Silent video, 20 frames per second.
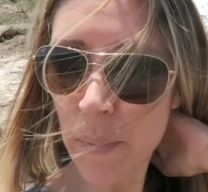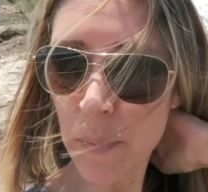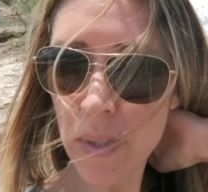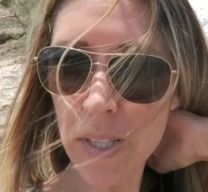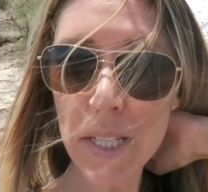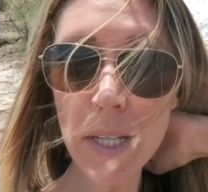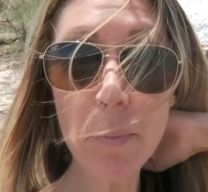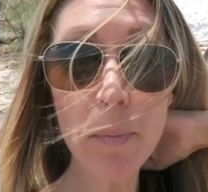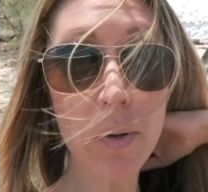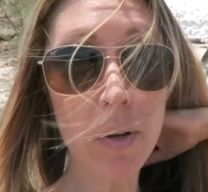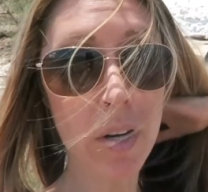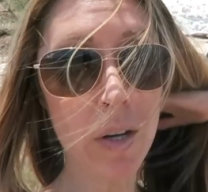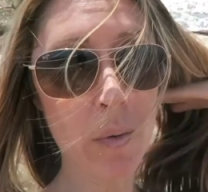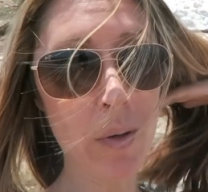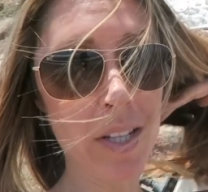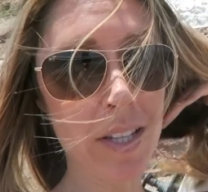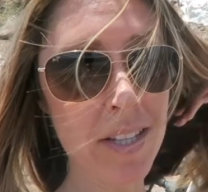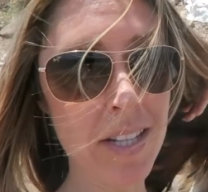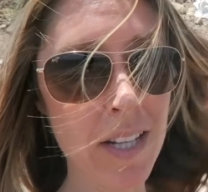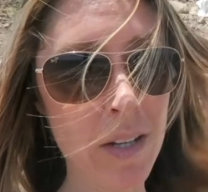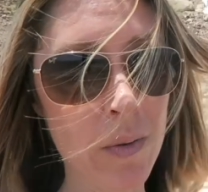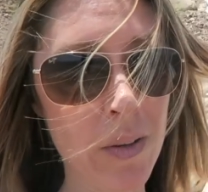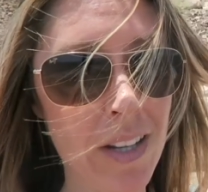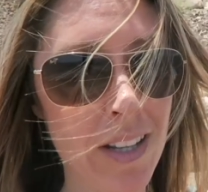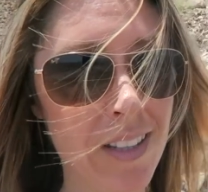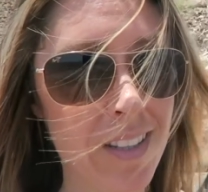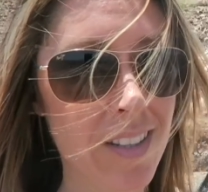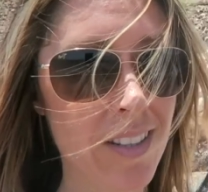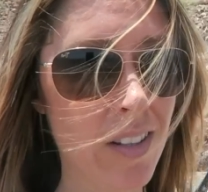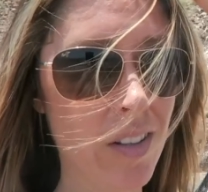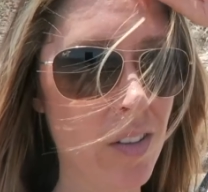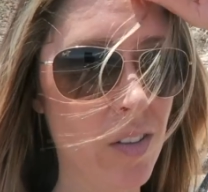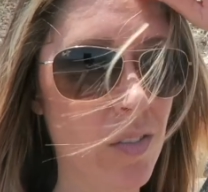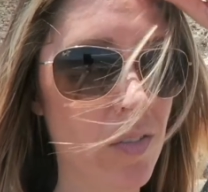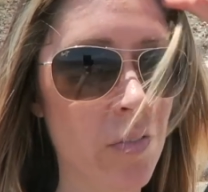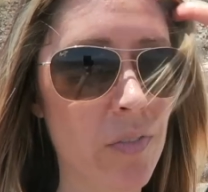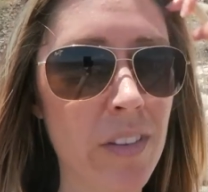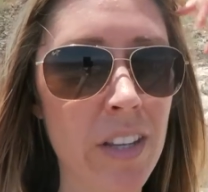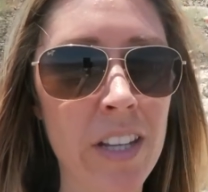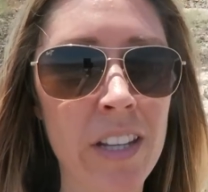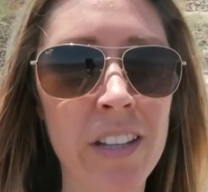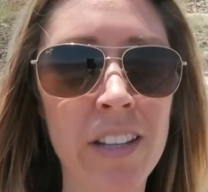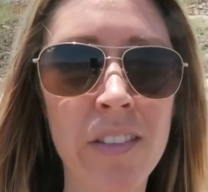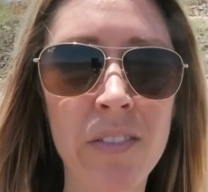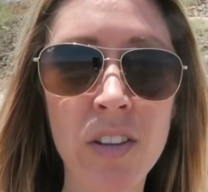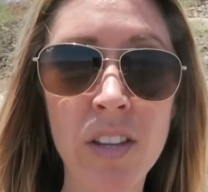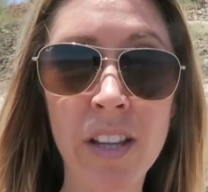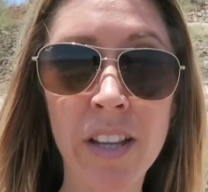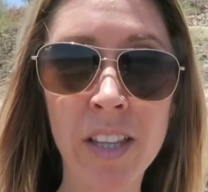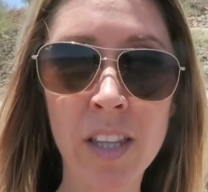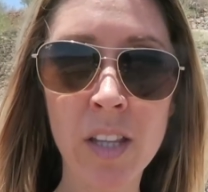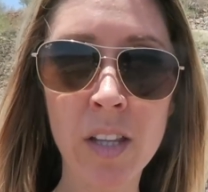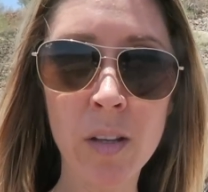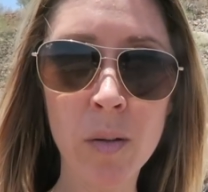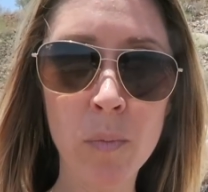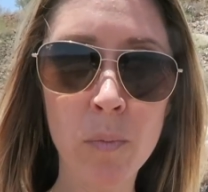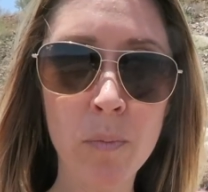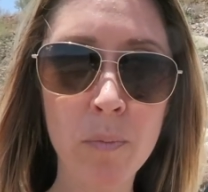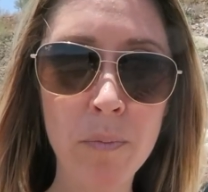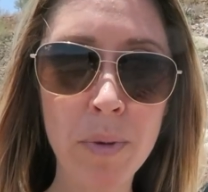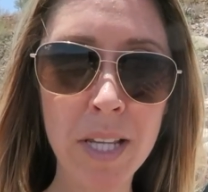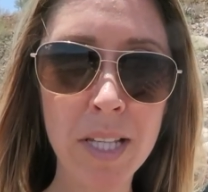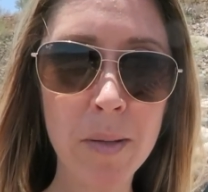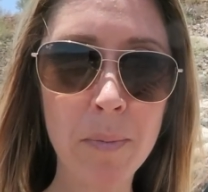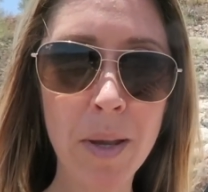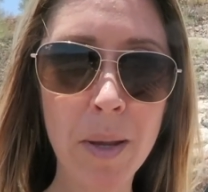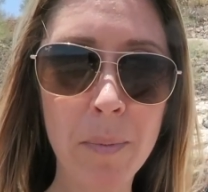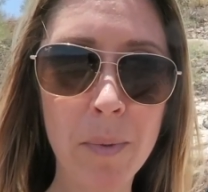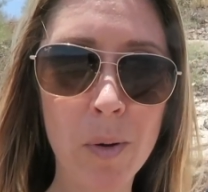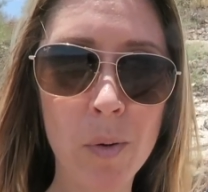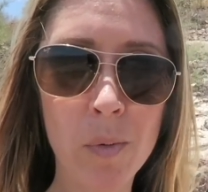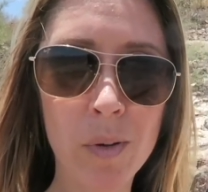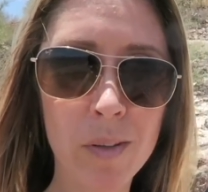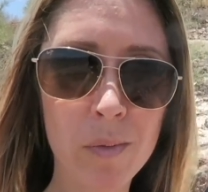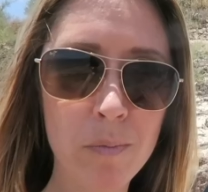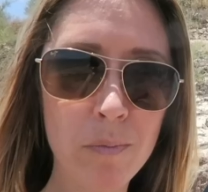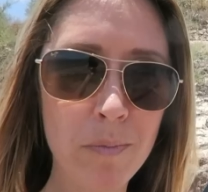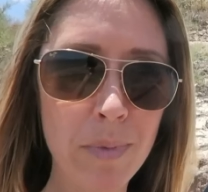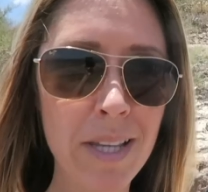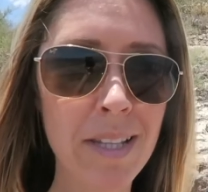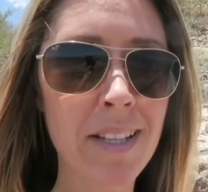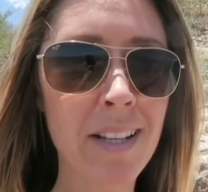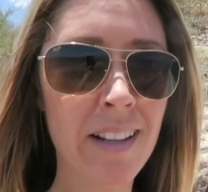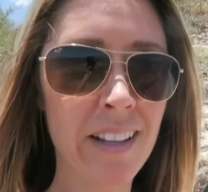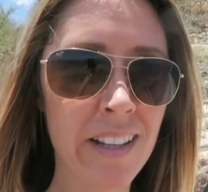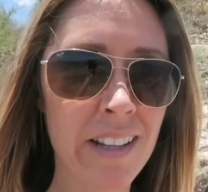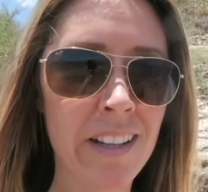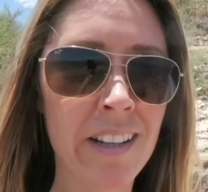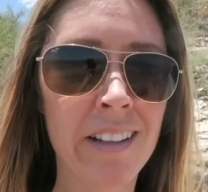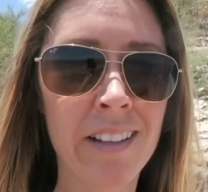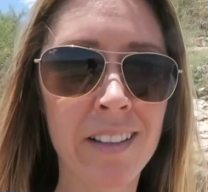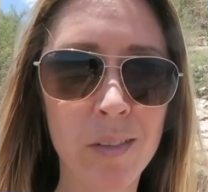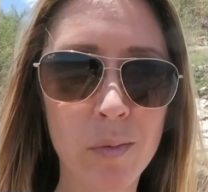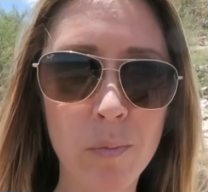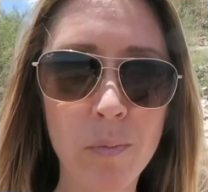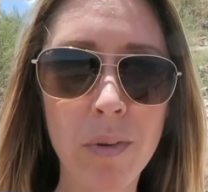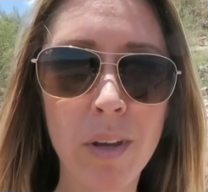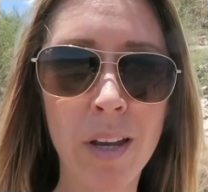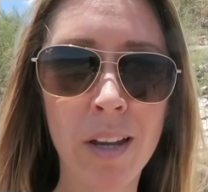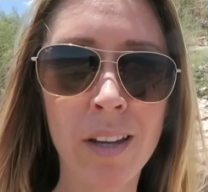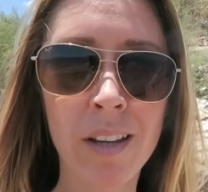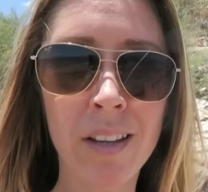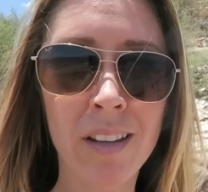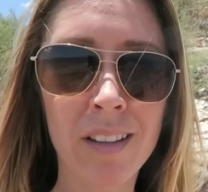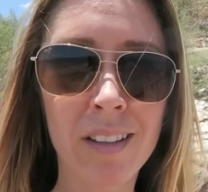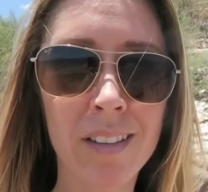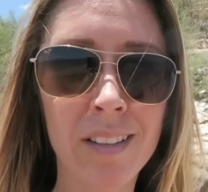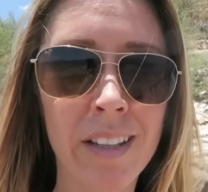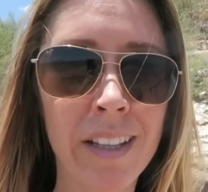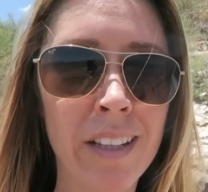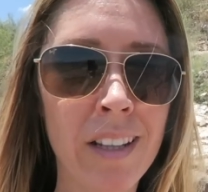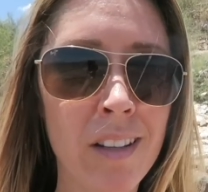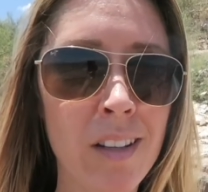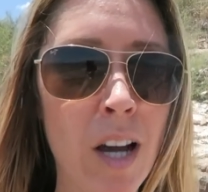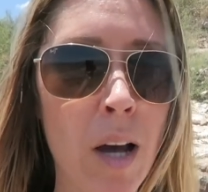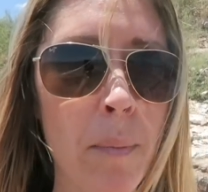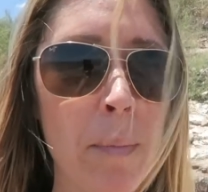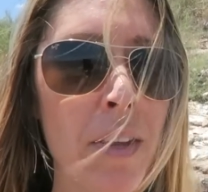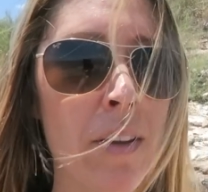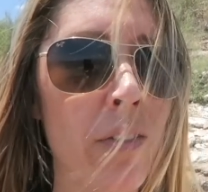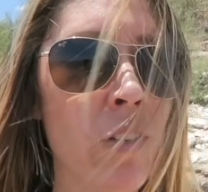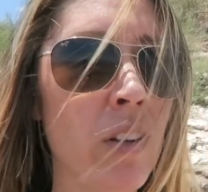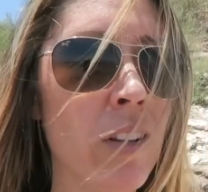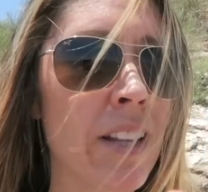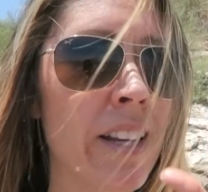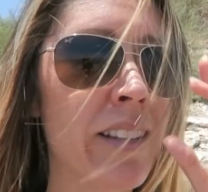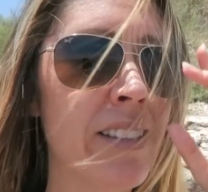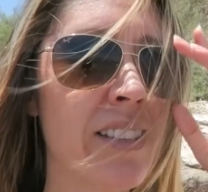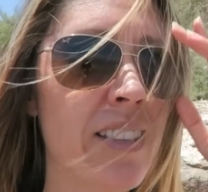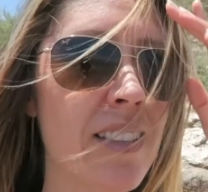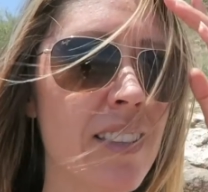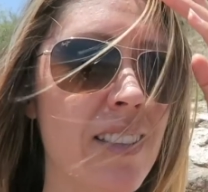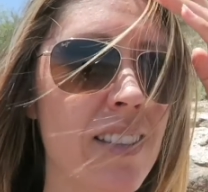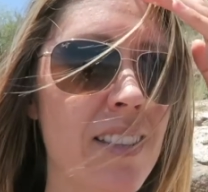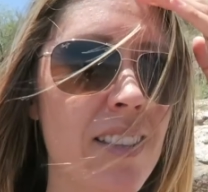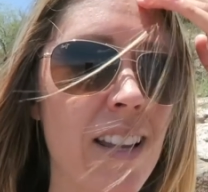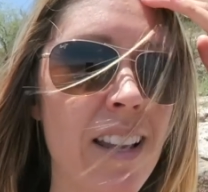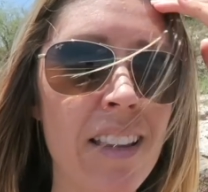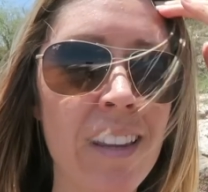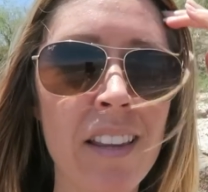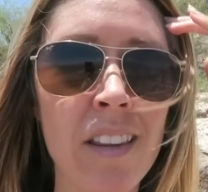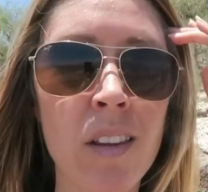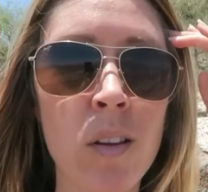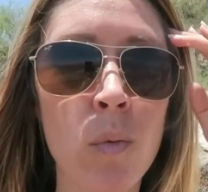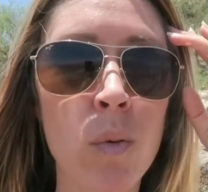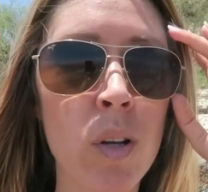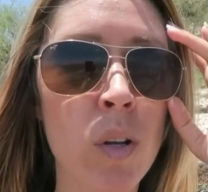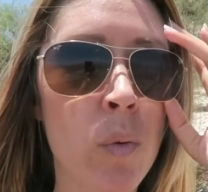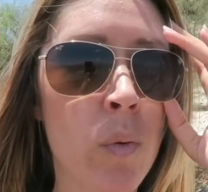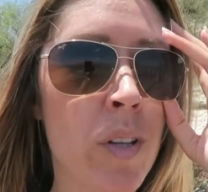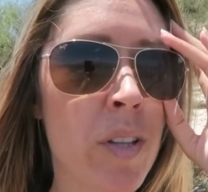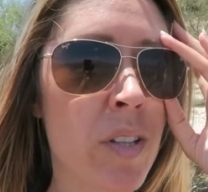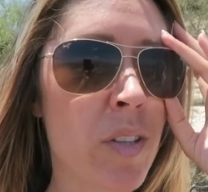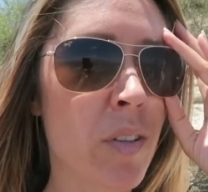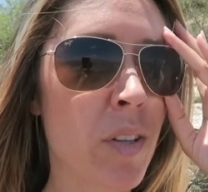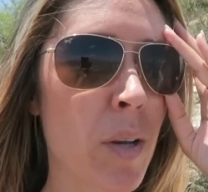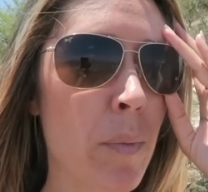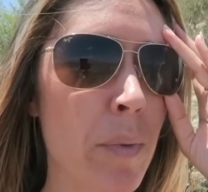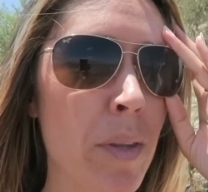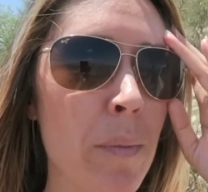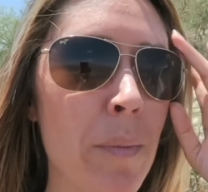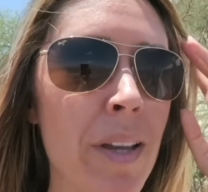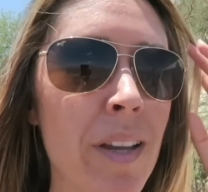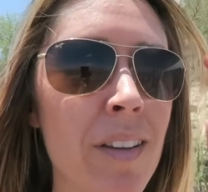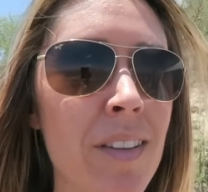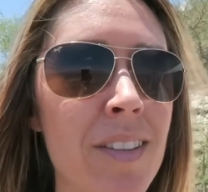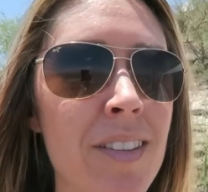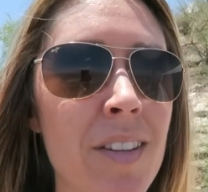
The temporary ones anyway, so they give you like the piece of paper with basically like a copy of your license, and then the real ones will come in the mail.